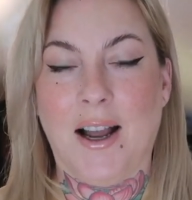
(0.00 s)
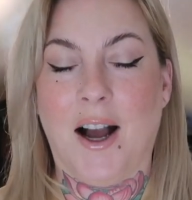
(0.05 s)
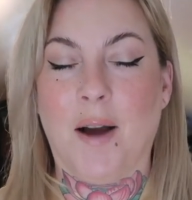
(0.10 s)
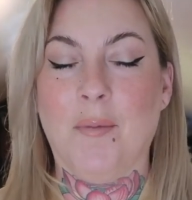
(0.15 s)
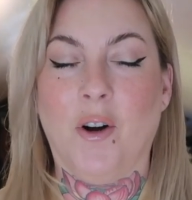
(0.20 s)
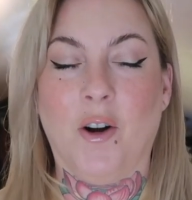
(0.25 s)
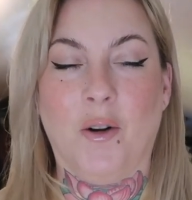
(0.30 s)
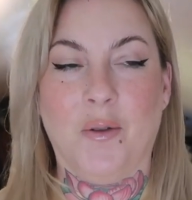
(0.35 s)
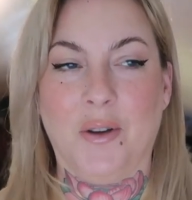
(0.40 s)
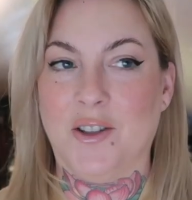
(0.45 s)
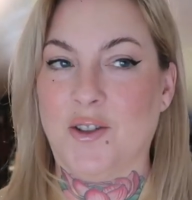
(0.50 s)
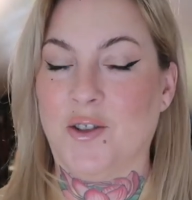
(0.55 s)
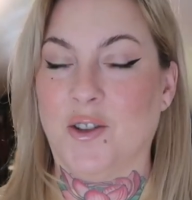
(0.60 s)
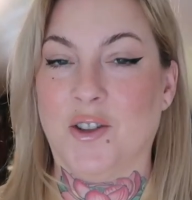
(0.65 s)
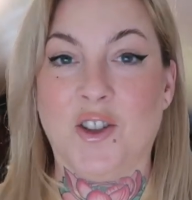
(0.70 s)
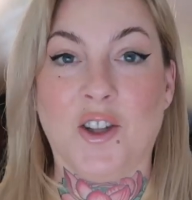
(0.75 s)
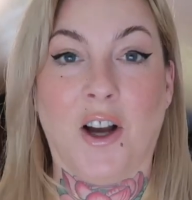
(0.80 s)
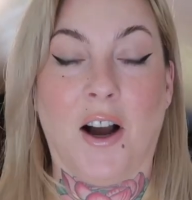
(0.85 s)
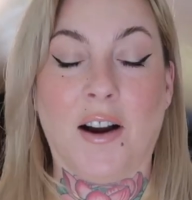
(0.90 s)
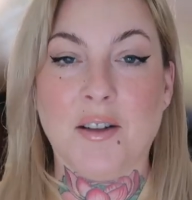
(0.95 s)
I'm always just
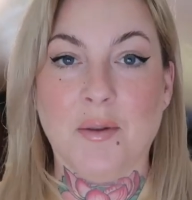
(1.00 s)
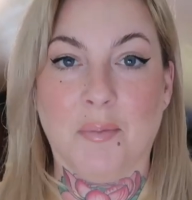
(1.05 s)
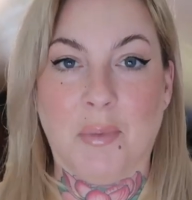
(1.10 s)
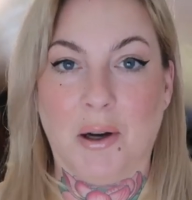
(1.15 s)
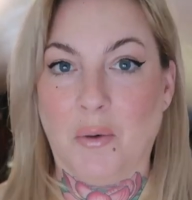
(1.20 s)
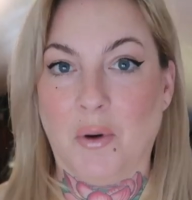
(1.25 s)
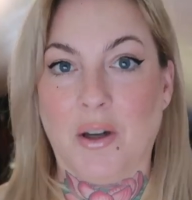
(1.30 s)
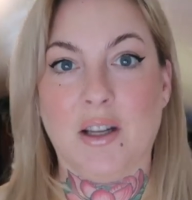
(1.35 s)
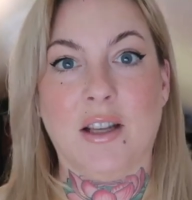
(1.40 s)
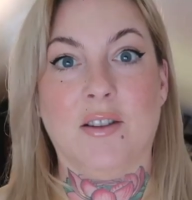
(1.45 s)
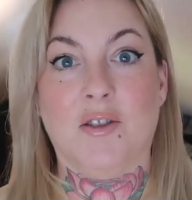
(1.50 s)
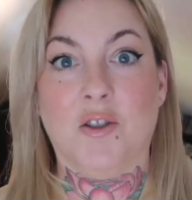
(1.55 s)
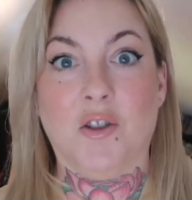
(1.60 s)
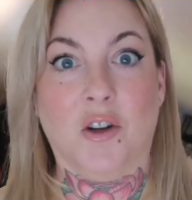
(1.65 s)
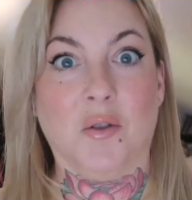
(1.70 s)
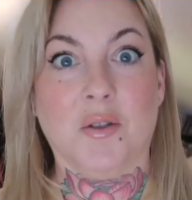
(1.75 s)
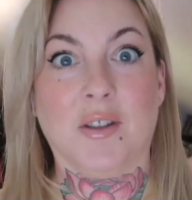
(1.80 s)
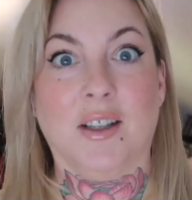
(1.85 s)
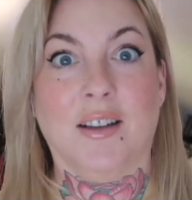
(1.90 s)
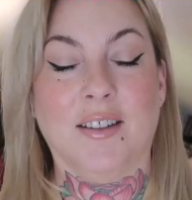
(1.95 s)
shocked by what he's
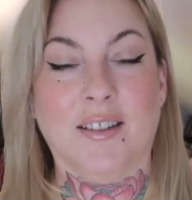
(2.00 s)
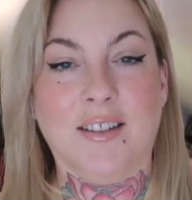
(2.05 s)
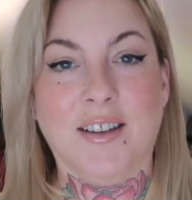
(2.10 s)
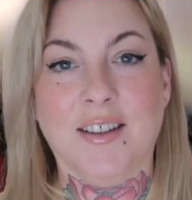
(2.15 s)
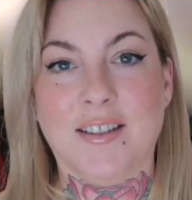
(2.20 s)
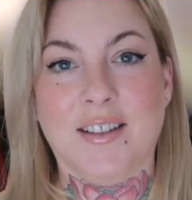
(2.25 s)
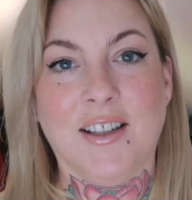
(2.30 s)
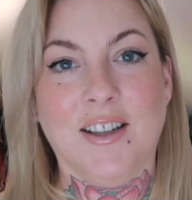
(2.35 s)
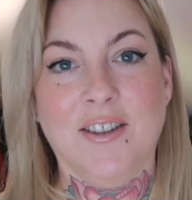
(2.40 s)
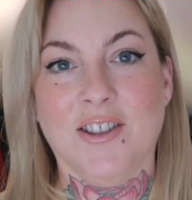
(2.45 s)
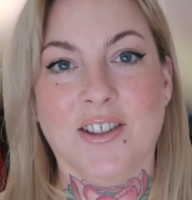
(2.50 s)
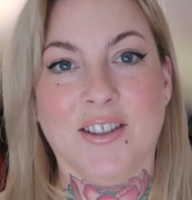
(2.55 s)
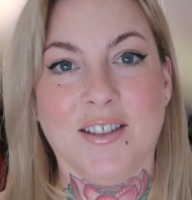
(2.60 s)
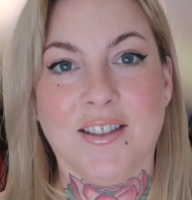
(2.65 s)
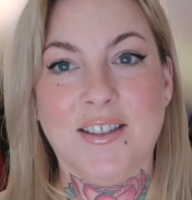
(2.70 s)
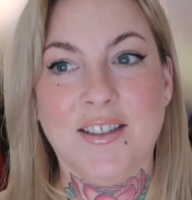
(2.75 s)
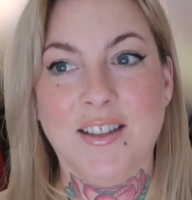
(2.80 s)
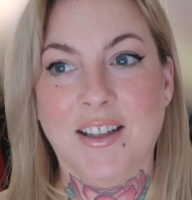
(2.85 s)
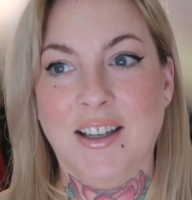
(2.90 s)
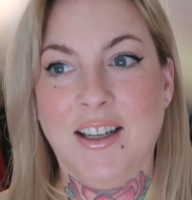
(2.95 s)
chosen because
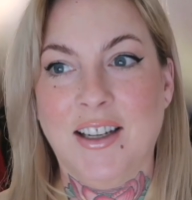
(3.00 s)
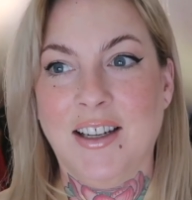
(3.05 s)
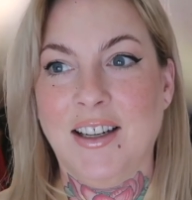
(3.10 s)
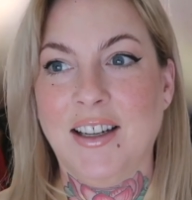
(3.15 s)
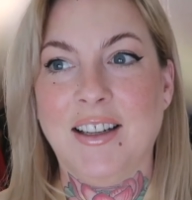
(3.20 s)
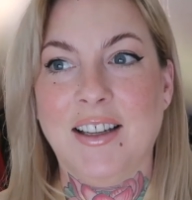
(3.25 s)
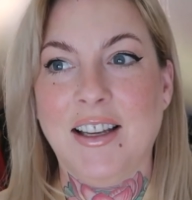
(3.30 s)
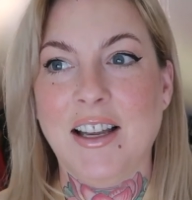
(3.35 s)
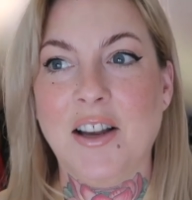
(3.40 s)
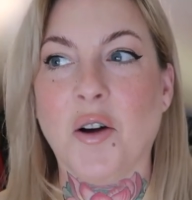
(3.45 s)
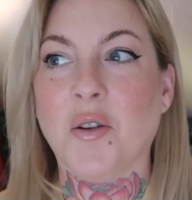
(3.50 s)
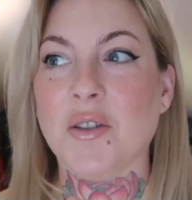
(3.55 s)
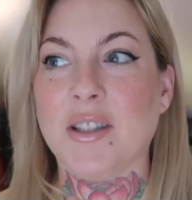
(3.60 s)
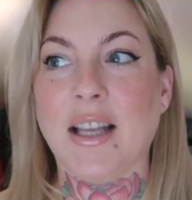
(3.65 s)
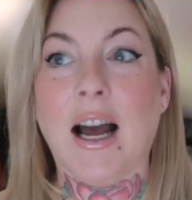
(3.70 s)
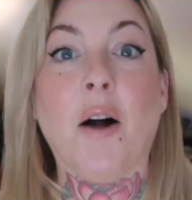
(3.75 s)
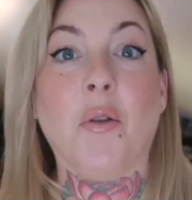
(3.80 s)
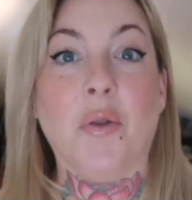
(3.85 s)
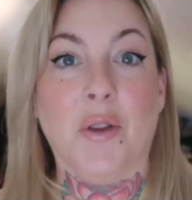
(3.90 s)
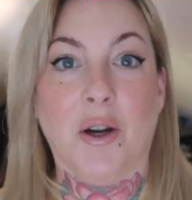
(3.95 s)
he goes
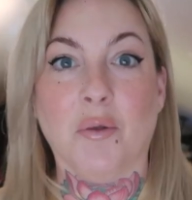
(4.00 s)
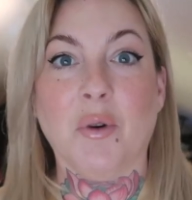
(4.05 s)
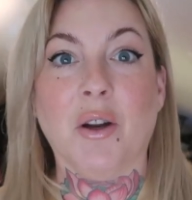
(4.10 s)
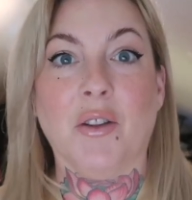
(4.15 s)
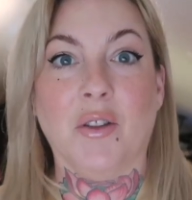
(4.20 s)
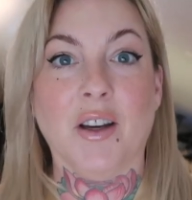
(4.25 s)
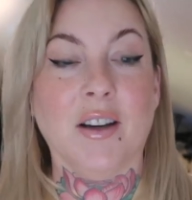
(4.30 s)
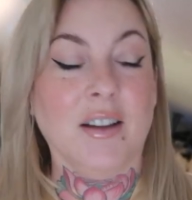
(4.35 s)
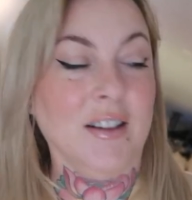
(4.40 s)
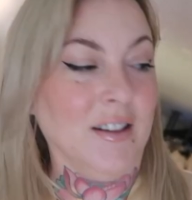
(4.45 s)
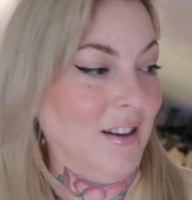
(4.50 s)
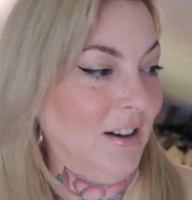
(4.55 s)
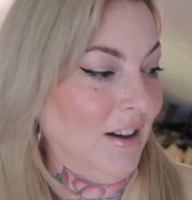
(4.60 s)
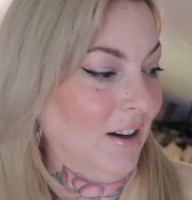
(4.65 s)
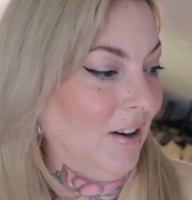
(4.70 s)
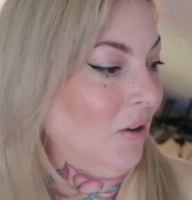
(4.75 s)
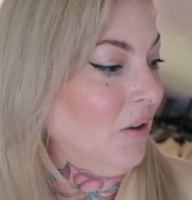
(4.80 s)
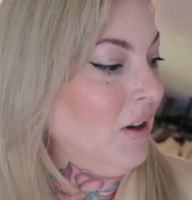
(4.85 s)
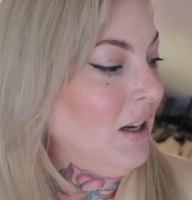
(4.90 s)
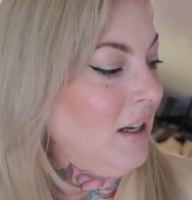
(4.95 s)
out there with it, you
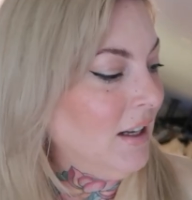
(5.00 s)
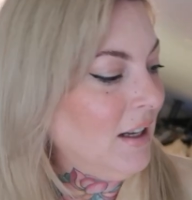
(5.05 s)
know?